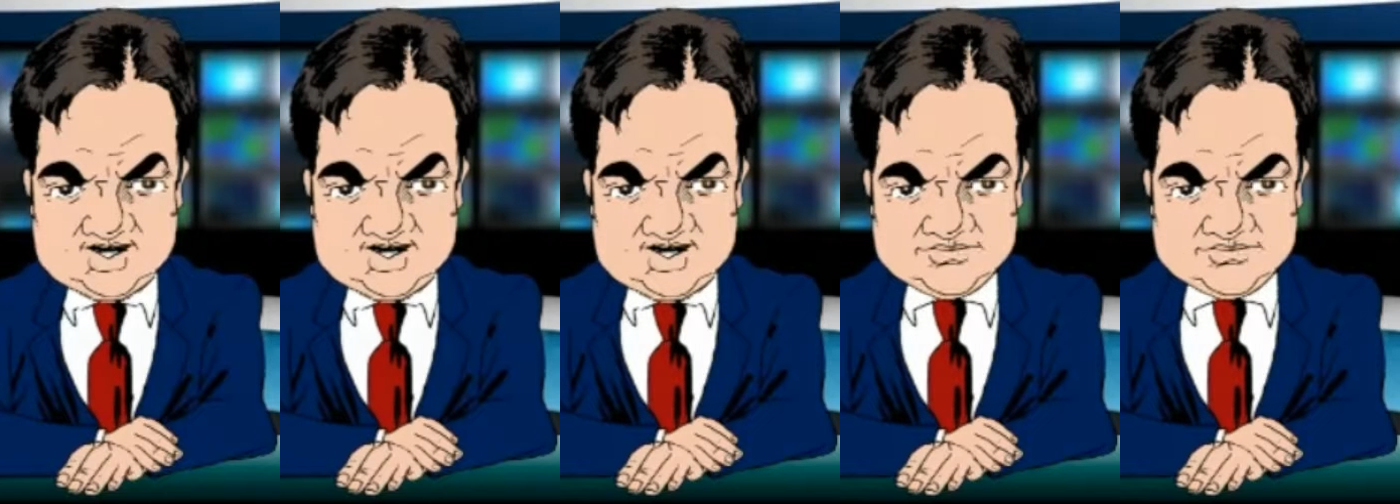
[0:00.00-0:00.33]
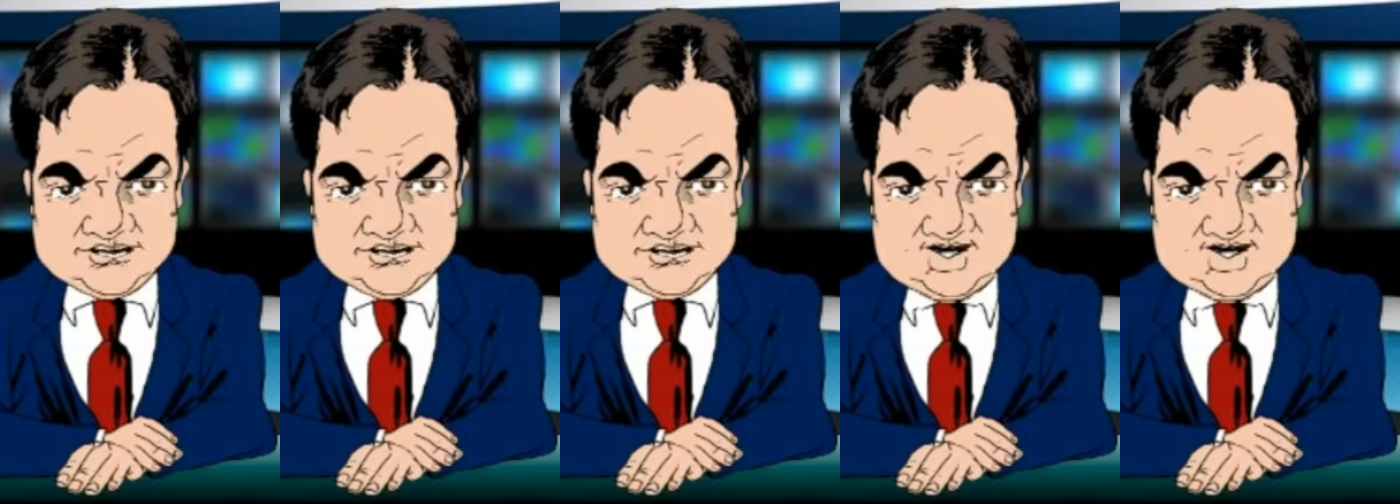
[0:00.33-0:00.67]

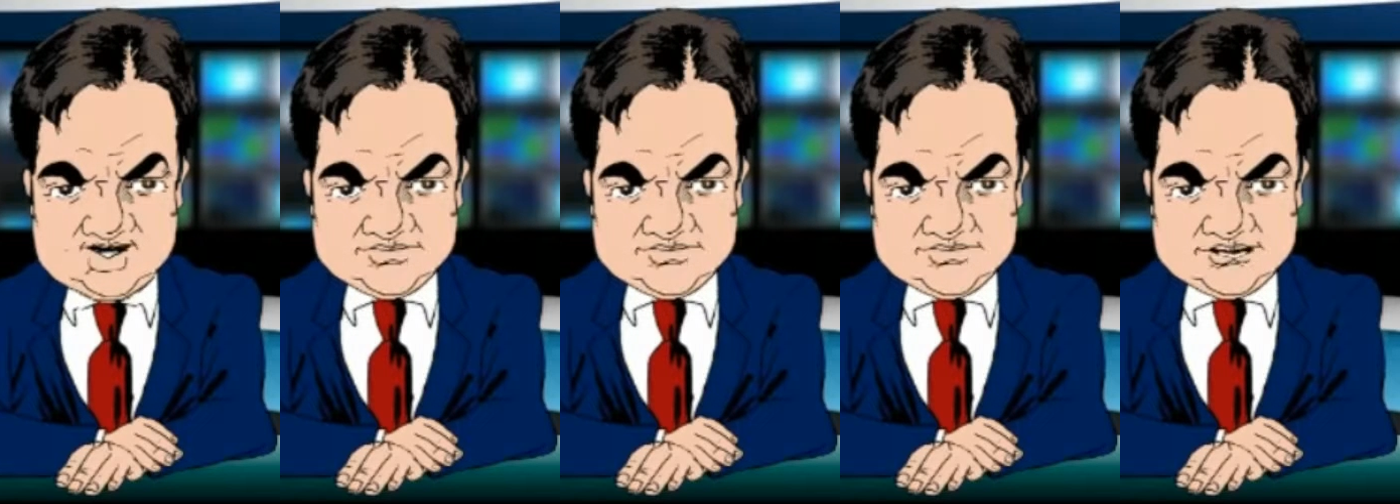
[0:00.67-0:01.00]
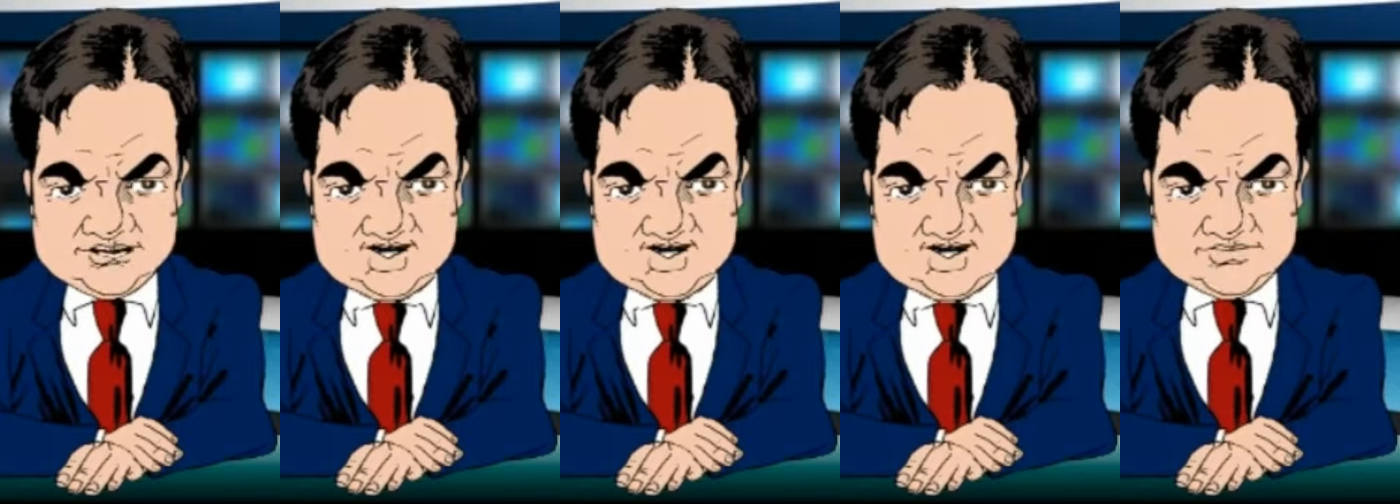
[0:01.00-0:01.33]
people said, oh
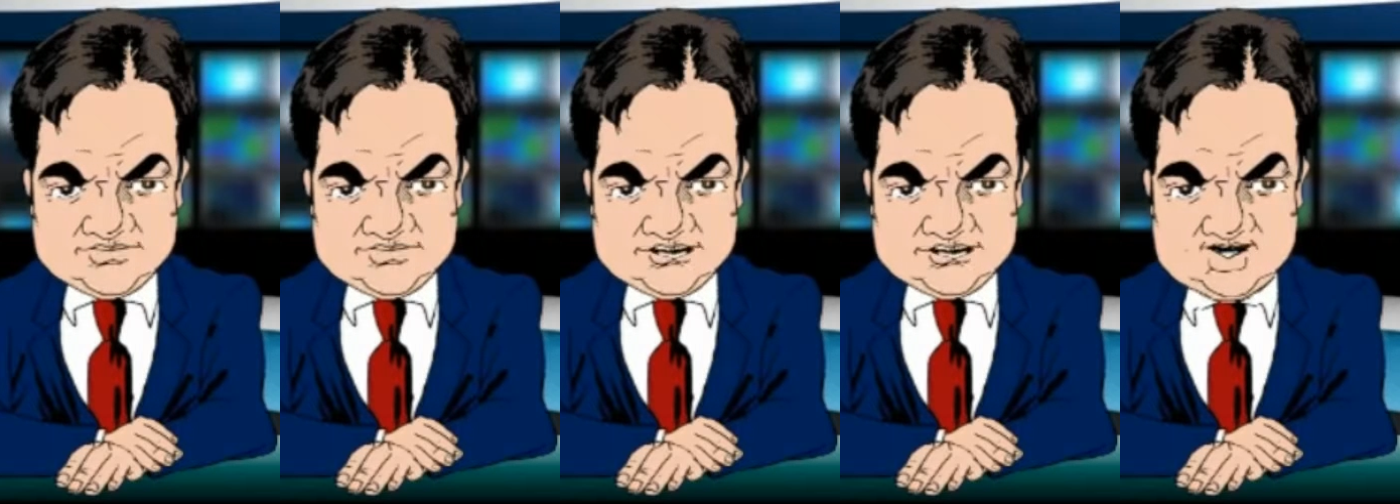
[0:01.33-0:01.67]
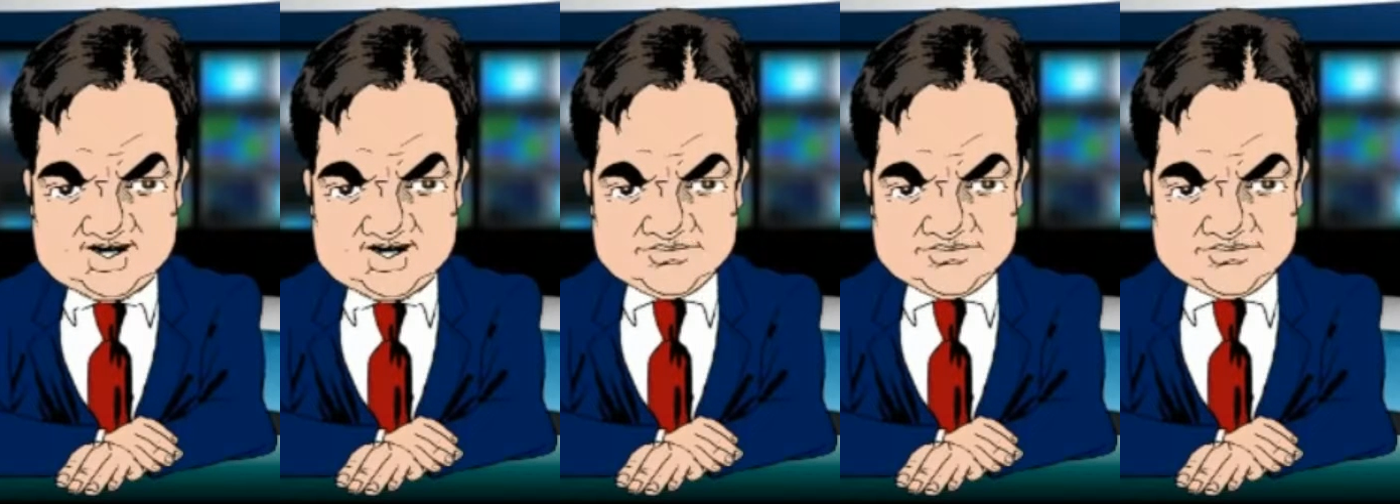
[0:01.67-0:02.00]
no, a real
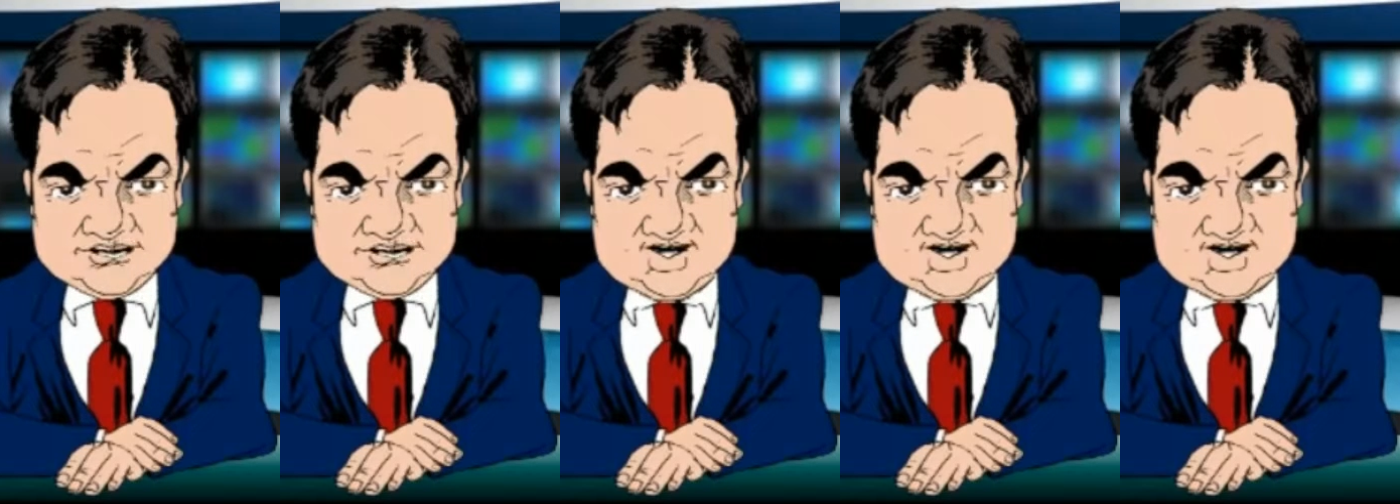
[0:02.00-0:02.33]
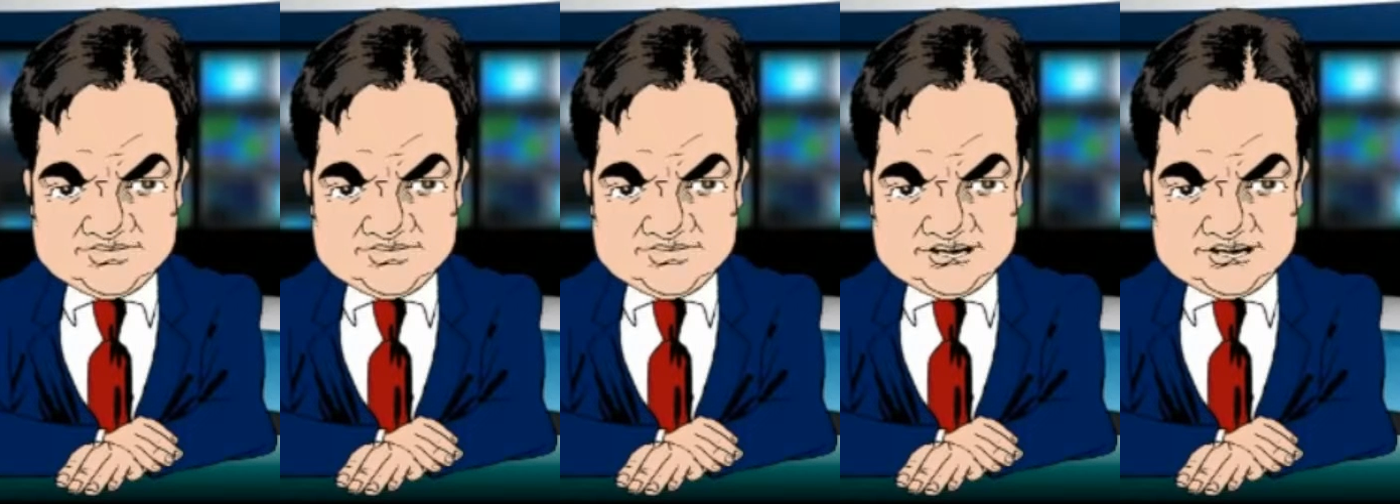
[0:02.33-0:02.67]
trans
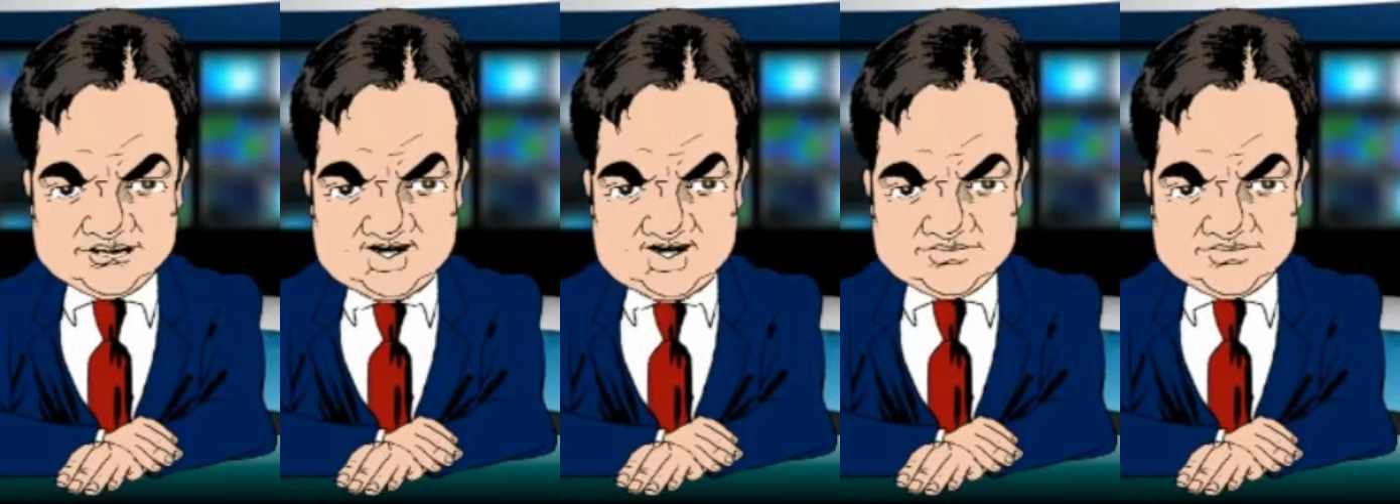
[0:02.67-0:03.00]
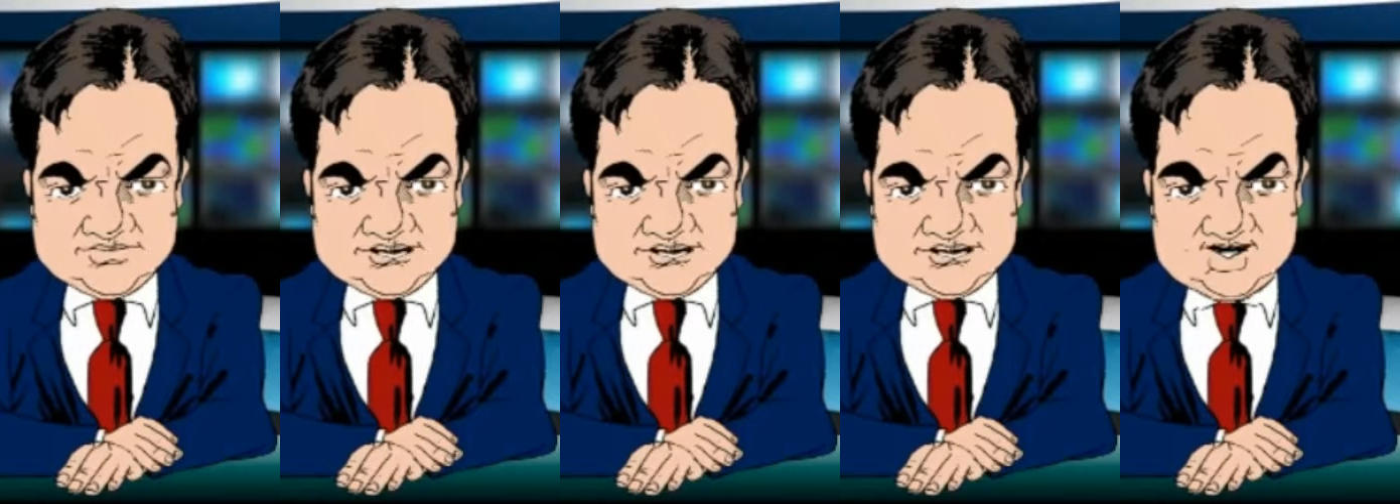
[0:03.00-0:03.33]
actor should play the
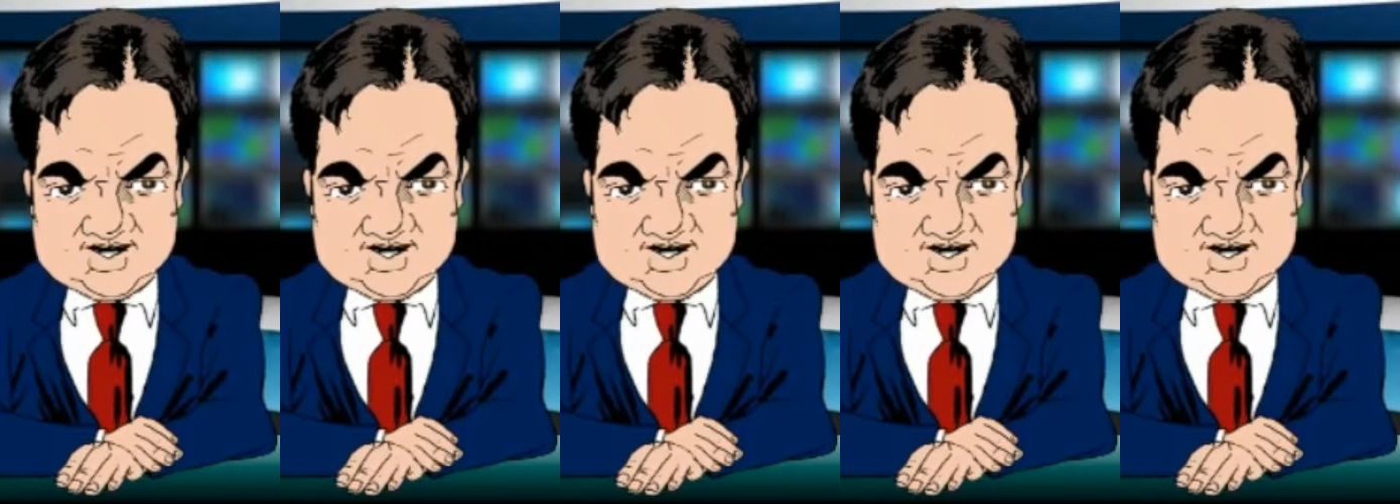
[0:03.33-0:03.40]
role.